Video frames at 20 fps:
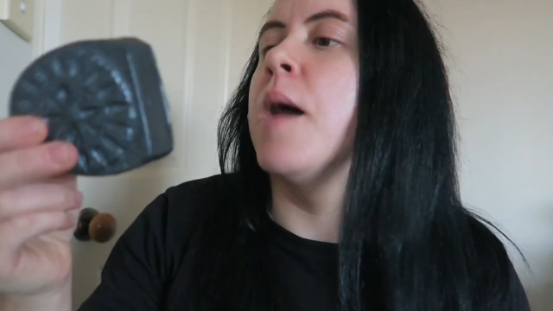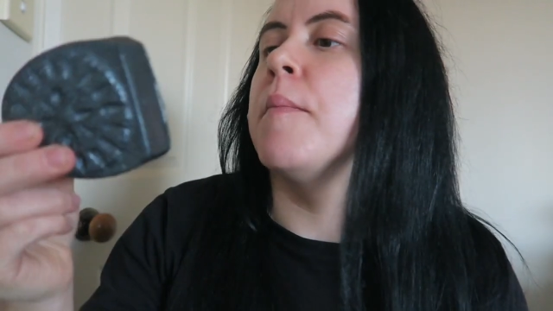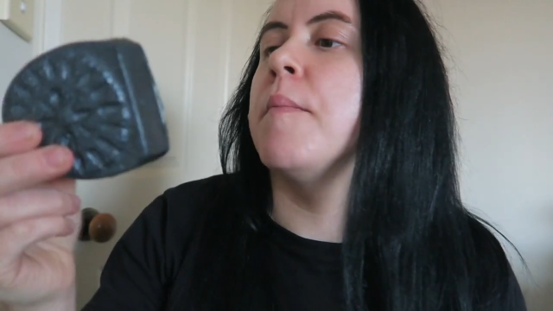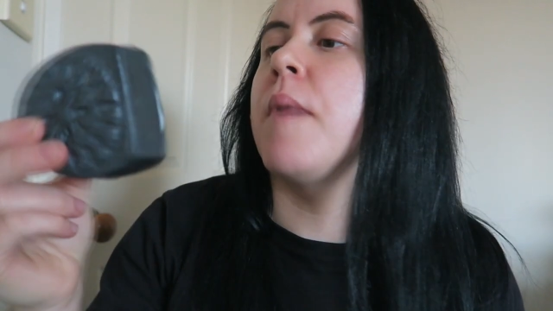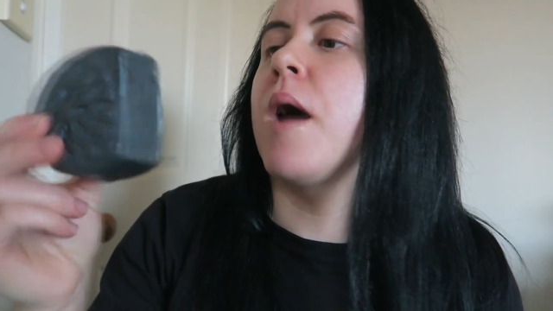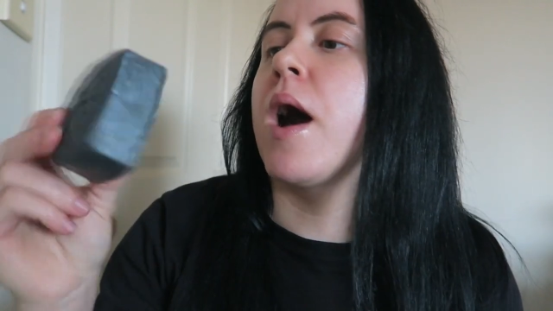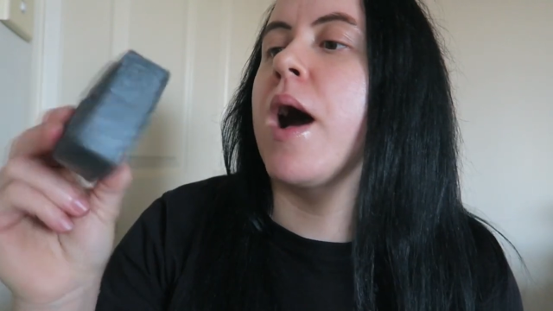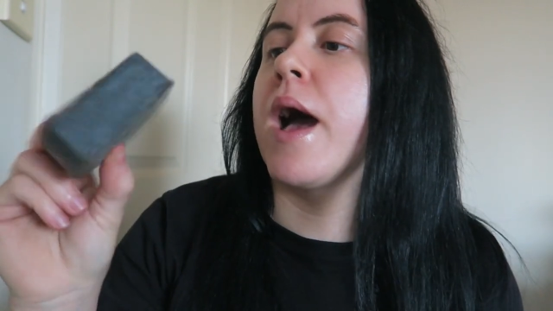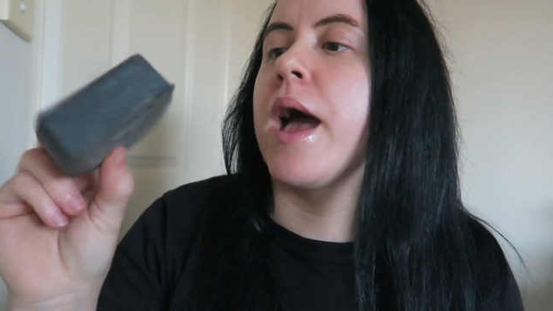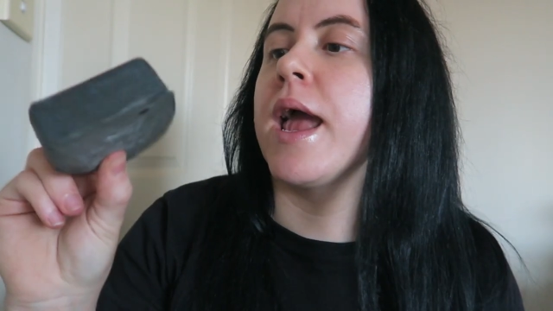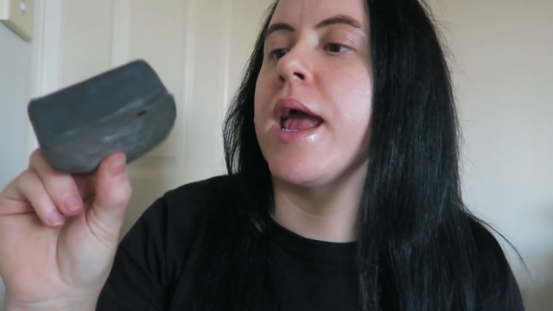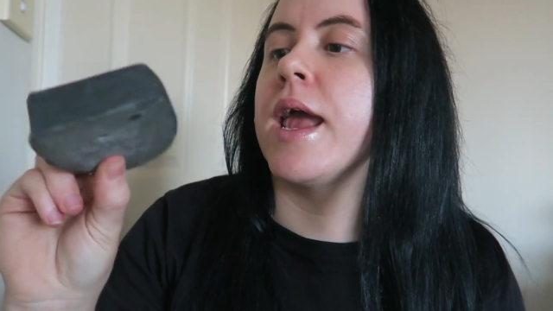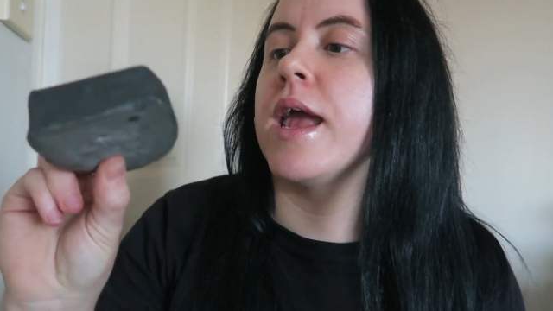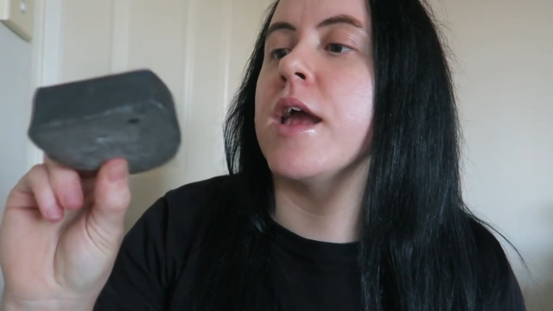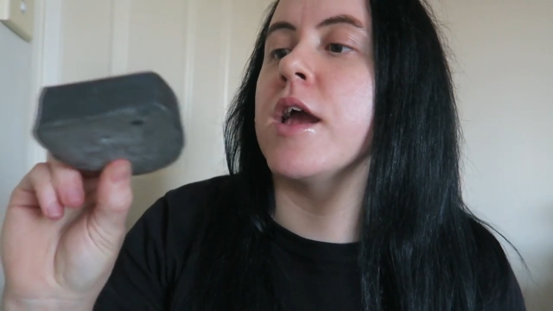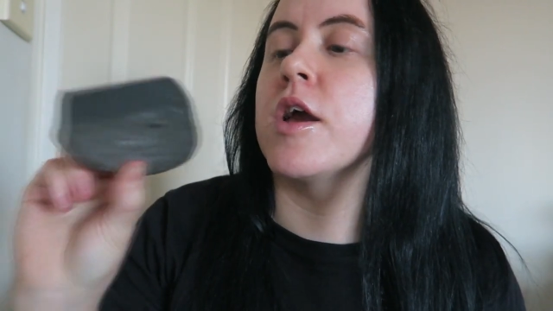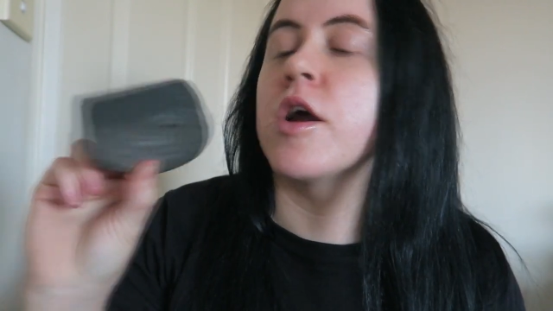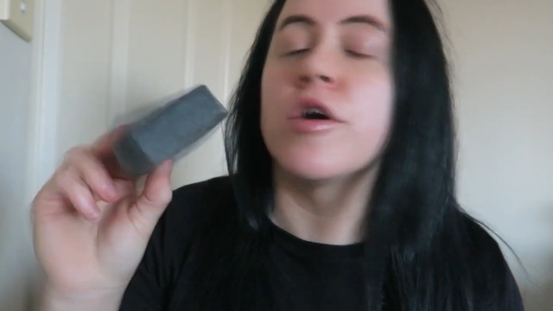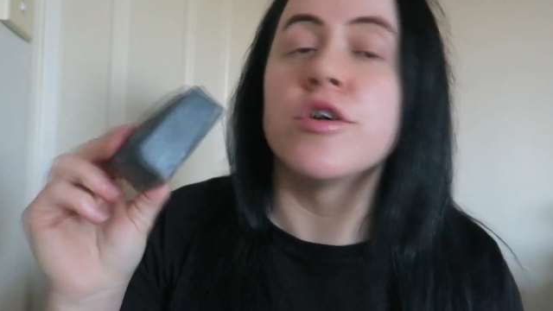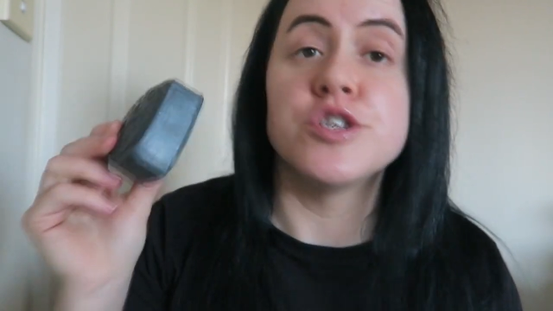
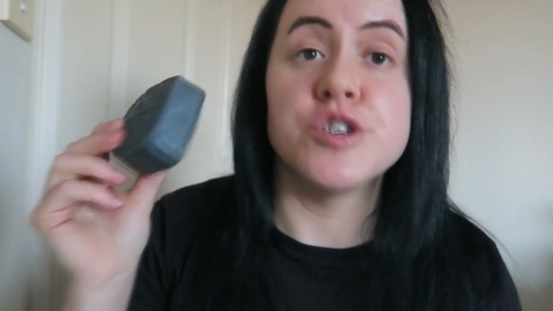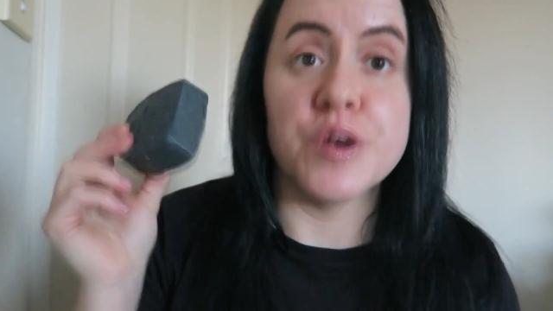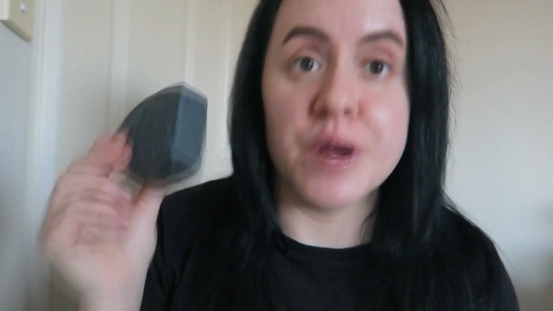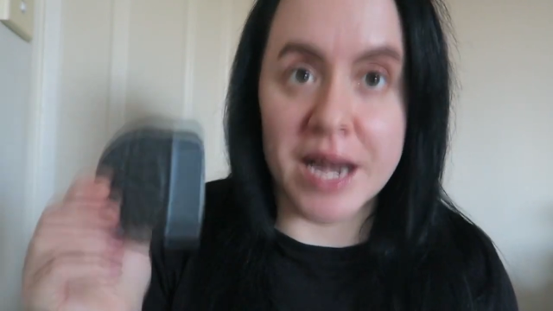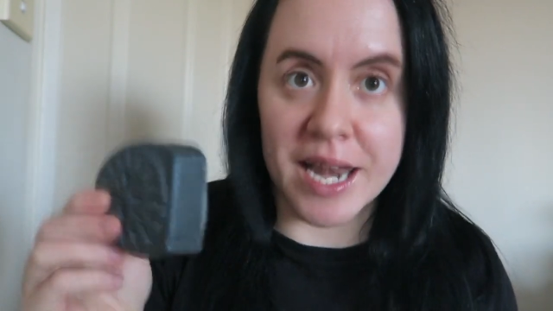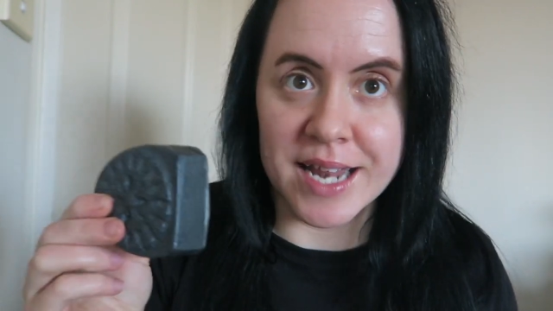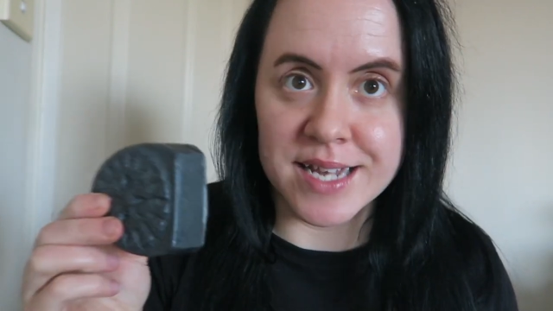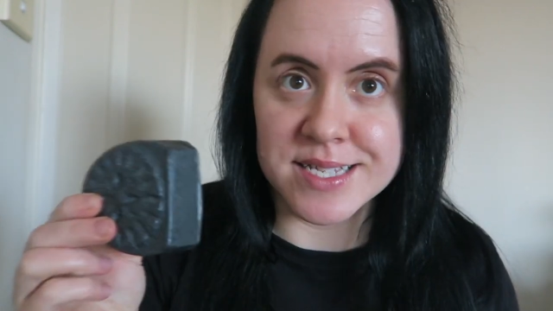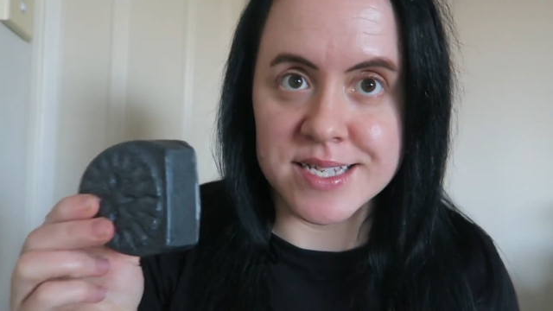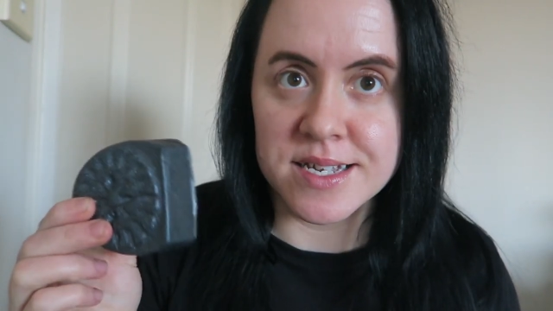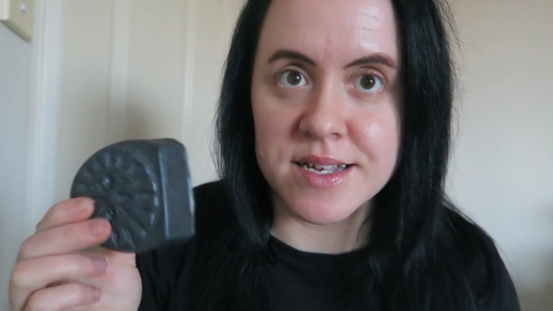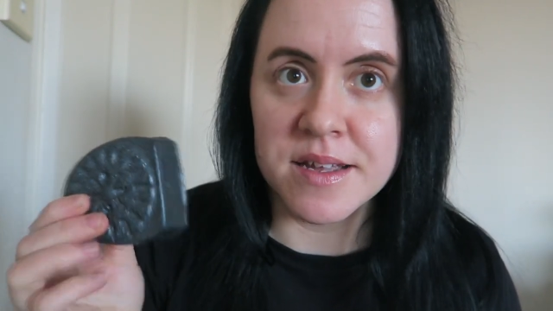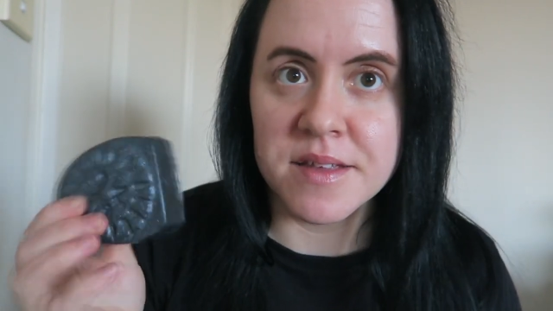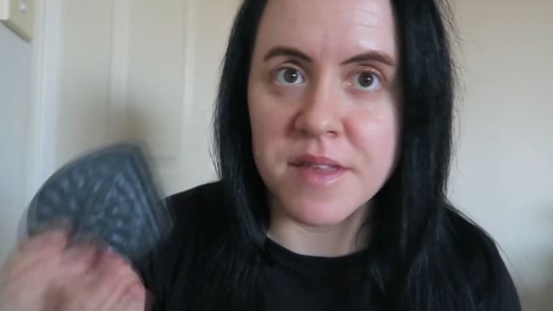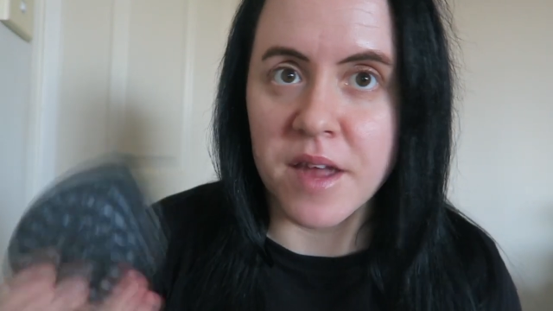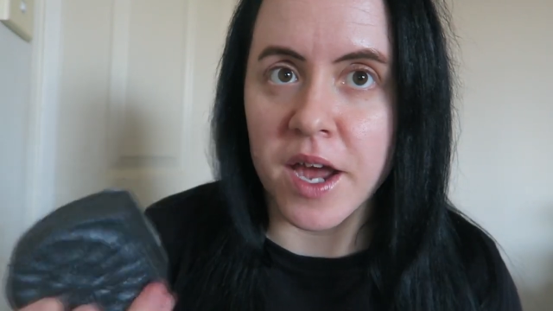My go-to cleanser